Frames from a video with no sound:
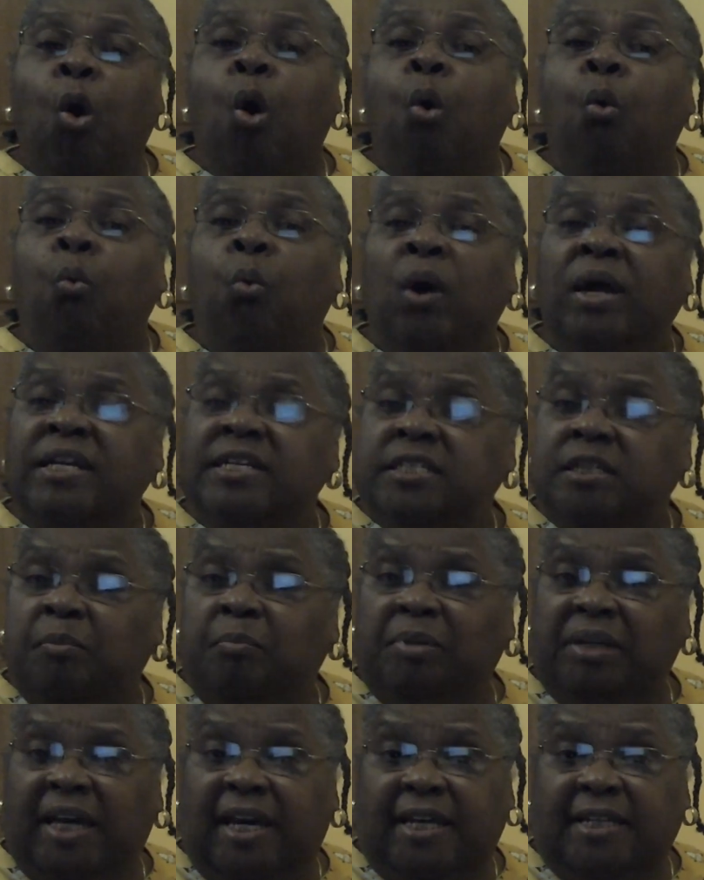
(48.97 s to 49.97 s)
What is a
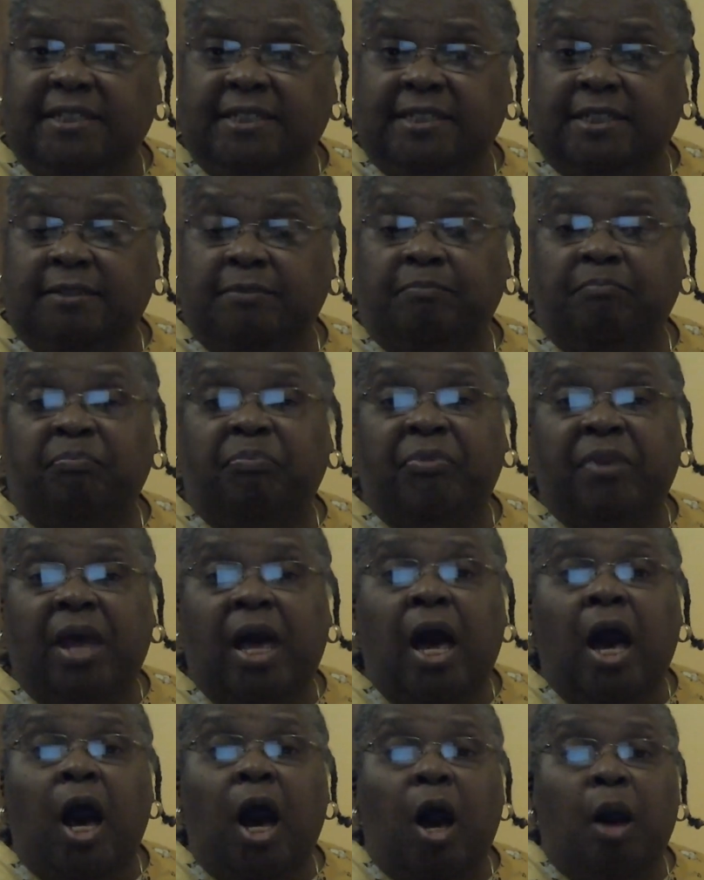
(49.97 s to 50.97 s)
blend?
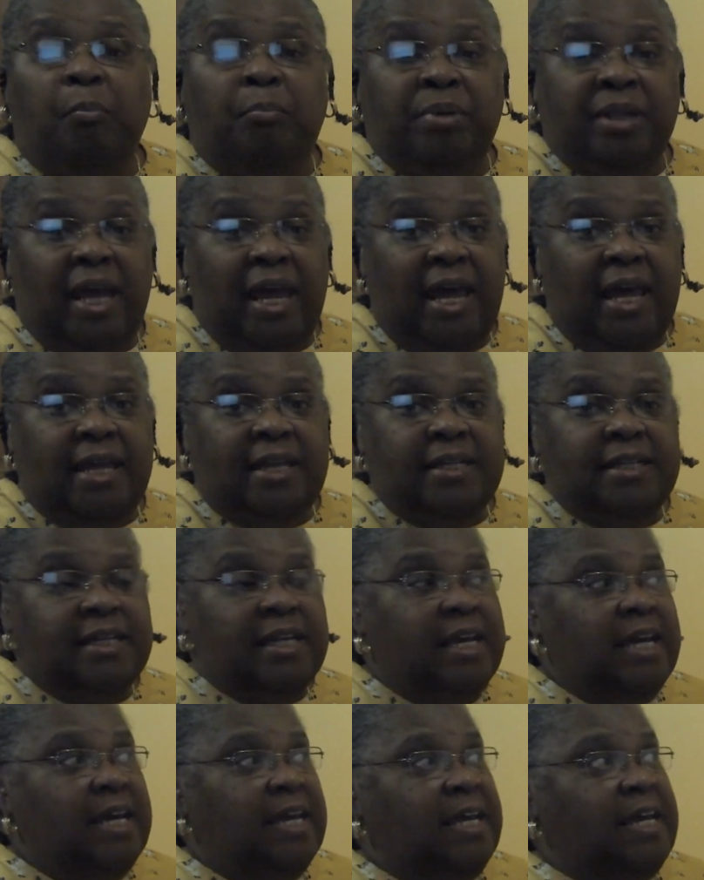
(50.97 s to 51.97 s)
A blend
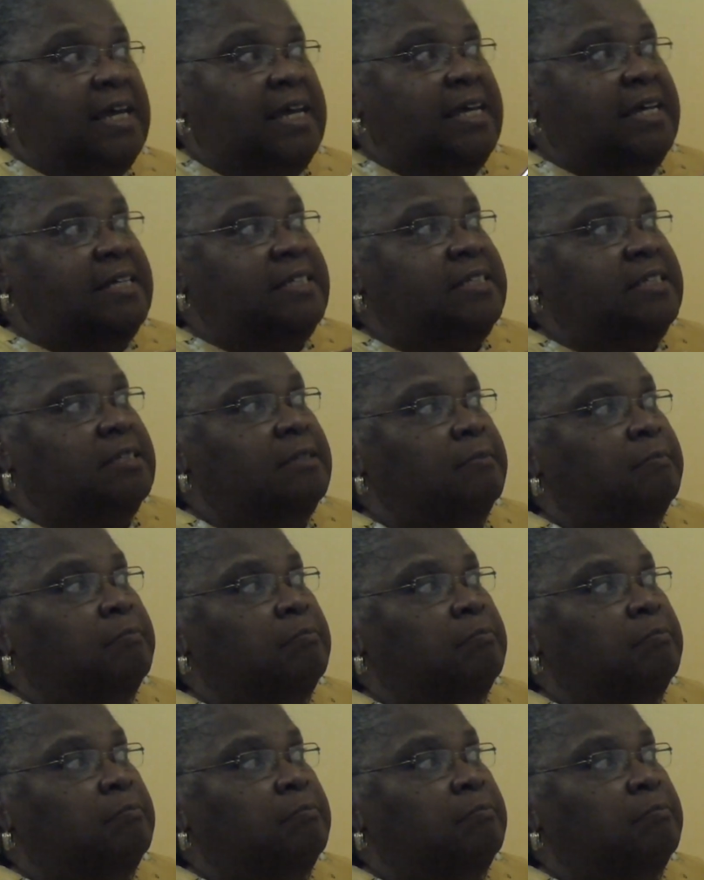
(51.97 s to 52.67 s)
is